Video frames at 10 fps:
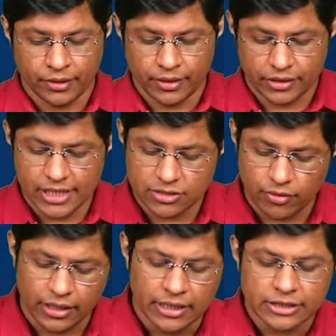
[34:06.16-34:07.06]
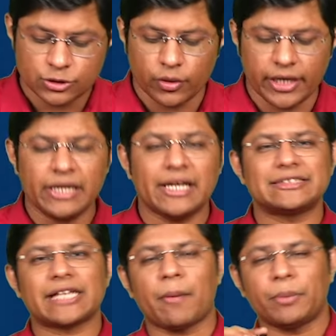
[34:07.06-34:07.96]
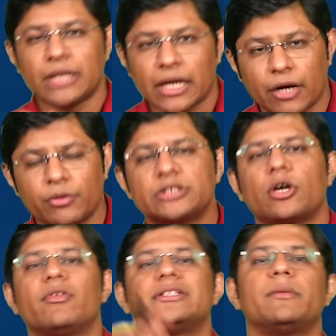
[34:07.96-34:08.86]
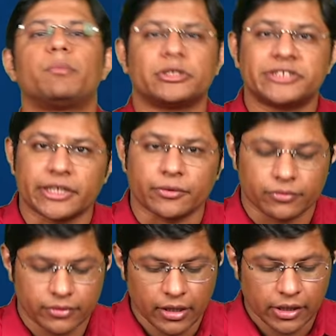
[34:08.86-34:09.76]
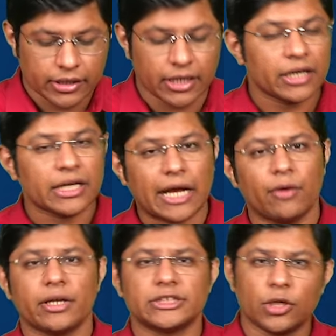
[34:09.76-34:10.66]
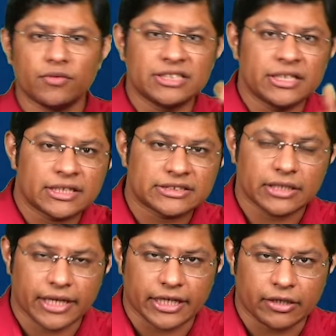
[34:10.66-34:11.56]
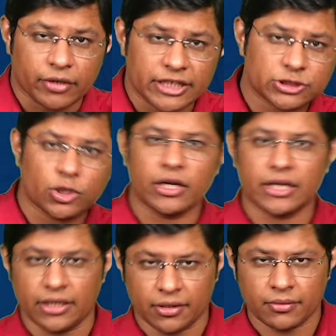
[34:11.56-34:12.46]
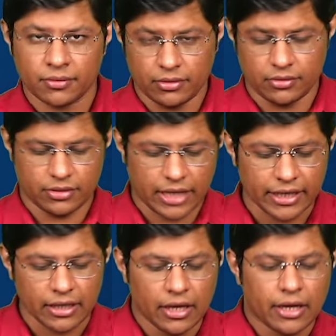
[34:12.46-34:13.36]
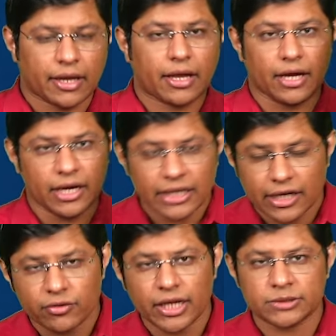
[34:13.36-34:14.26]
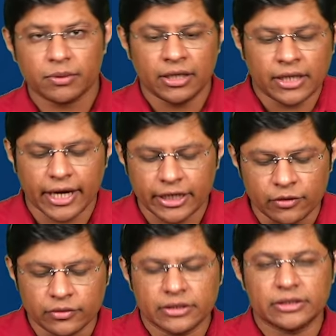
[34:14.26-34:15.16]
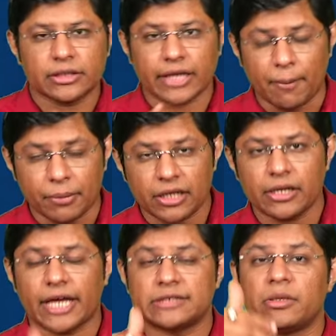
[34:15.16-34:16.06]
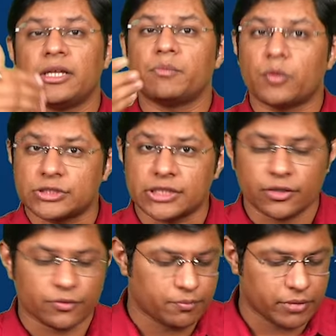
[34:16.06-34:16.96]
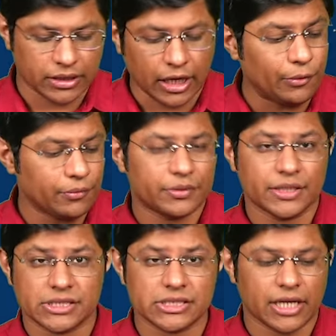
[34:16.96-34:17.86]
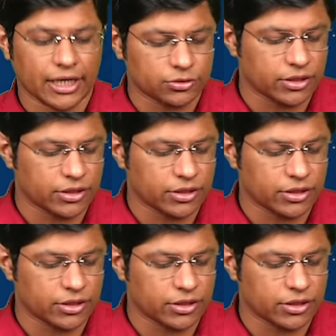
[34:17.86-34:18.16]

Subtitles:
This one, so India's capital account is always in positive. Current account is always in negative, historically. Right? Current account has been in negative, capital has been in positive. But now, this is gradually